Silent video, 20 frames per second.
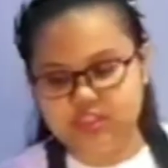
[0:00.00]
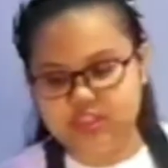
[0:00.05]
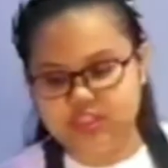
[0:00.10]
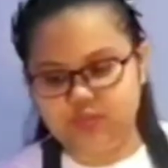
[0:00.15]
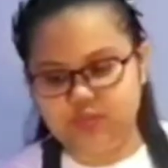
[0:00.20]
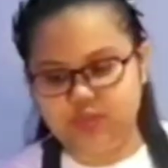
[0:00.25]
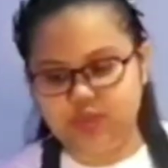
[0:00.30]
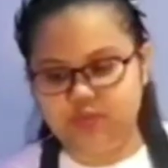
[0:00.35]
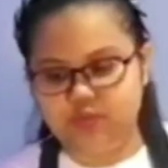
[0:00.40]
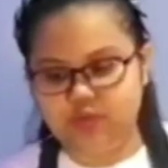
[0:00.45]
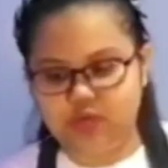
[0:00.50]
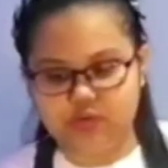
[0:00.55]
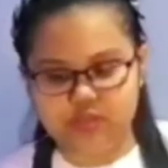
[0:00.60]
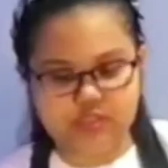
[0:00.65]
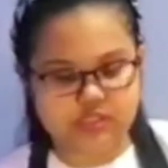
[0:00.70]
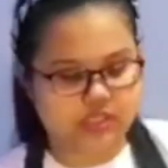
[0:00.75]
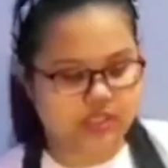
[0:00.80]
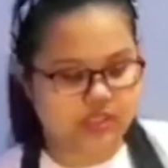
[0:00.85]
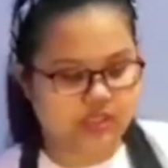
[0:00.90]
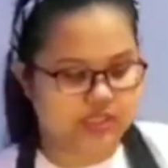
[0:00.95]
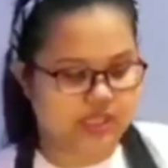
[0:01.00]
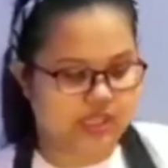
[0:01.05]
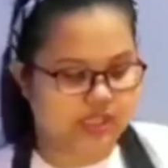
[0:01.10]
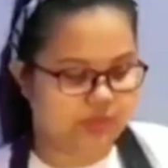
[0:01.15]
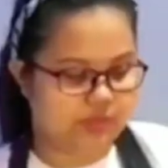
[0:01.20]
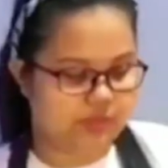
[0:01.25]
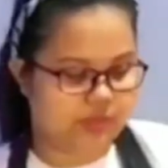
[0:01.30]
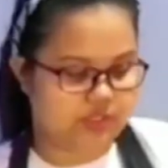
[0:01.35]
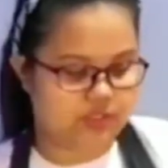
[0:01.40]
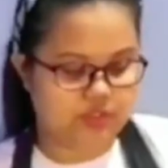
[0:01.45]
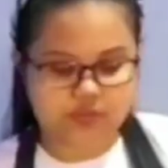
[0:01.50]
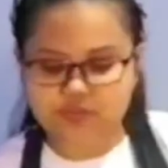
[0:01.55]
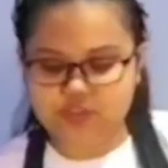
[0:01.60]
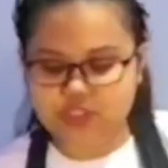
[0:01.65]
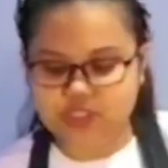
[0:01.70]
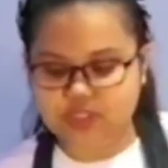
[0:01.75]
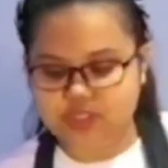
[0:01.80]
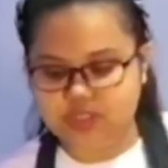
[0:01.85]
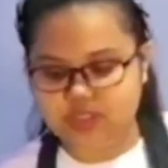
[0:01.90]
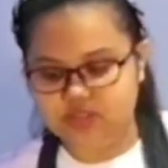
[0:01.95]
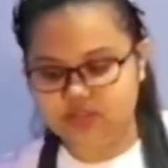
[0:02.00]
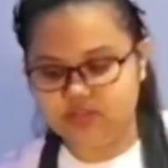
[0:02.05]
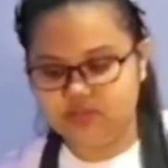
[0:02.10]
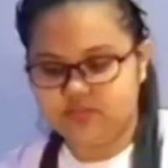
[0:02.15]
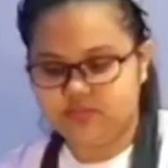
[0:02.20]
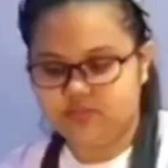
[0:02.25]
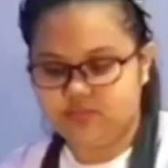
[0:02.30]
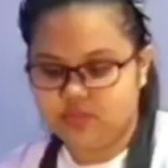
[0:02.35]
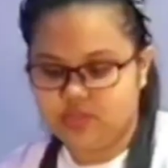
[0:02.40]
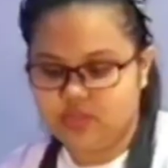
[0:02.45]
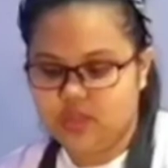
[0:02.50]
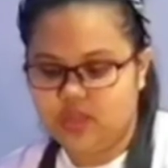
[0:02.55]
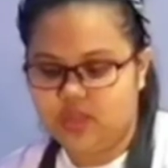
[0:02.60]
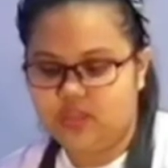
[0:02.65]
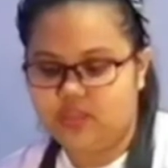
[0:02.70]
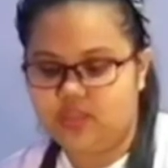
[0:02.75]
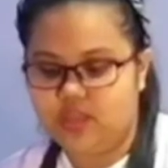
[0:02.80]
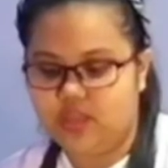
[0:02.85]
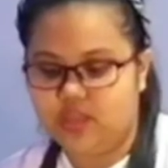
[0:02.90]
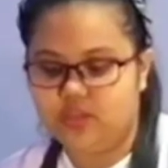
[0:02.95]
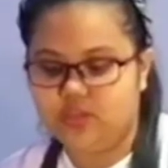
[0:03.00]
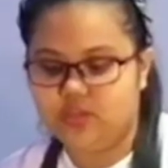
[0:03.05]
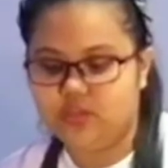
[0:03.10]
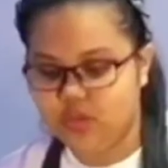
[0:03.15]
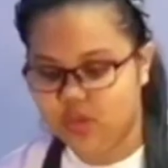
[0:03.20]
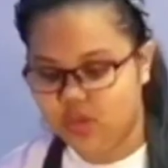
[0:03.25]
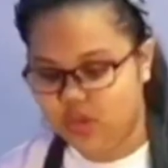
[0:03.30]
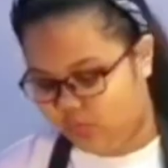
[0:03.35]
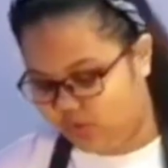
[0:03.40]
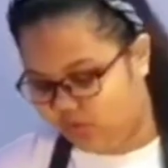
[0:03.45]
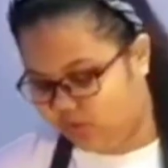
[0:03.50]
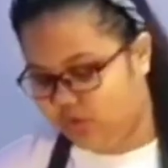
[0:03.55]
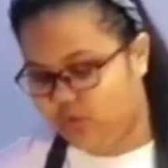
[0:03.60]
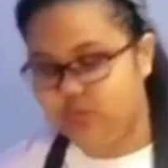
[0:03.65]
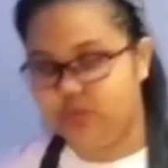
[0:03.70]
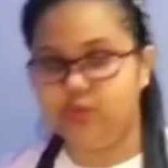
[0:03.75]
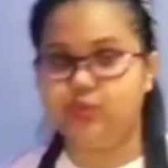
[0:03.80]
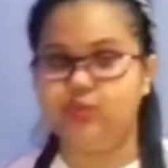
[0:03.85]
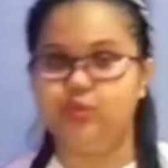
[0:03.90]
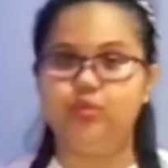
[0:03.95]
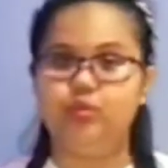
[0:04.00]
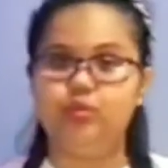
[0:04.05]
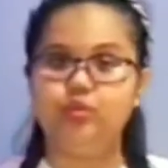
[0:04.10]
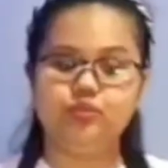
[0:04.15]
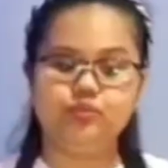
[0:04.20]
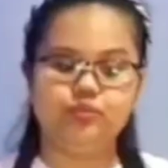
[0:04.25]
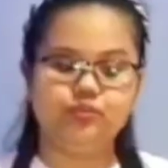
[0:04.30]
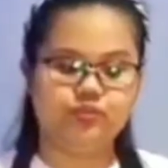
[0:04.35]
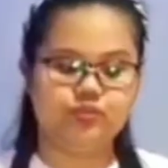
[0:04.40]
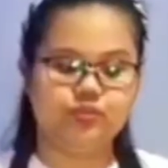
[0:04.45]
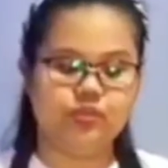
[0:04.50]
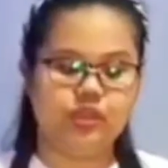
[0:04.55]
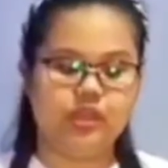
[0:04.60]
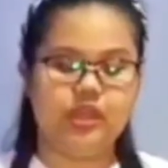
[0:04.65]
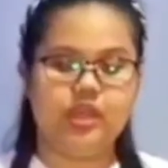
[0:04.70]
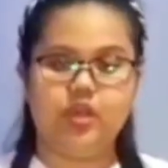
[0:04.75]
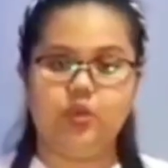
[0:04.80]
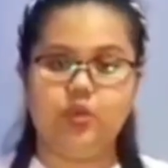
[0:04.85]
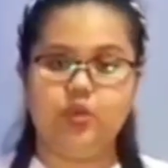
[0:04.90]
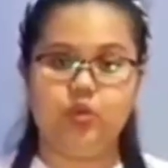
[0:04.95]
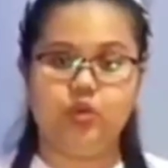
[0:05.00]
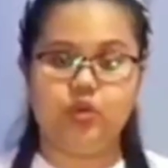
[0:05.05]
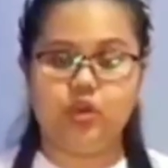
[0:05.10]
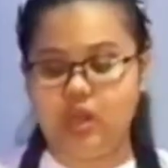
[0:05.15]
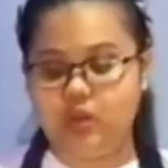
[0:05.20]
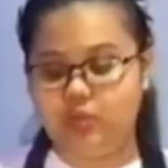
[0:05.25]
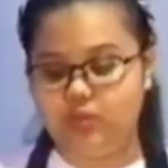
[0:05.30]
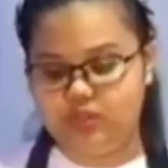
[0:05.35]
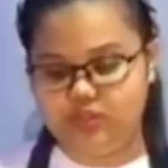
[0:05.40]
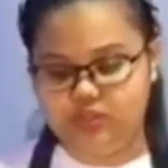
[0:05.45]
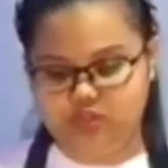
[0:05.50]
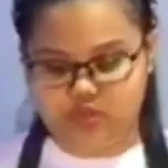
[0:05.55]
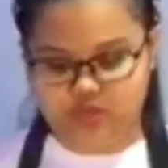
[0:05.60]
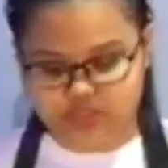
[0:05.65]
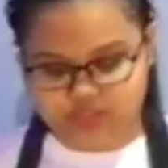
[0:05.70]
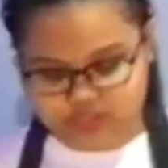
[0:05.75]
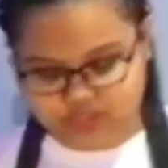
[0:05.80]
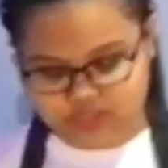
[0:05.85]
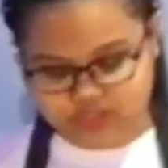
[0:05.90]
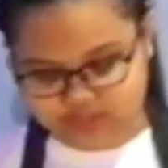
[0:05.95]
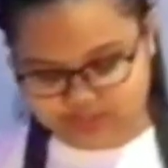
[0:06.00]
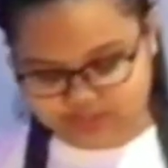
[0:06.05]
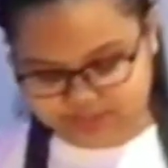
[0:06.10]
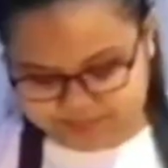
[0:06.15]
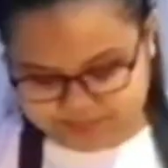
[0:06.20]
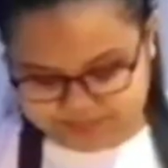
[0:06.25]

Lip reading: Let's just wait for our second batch of chicken, and then we're going to cook our sauce.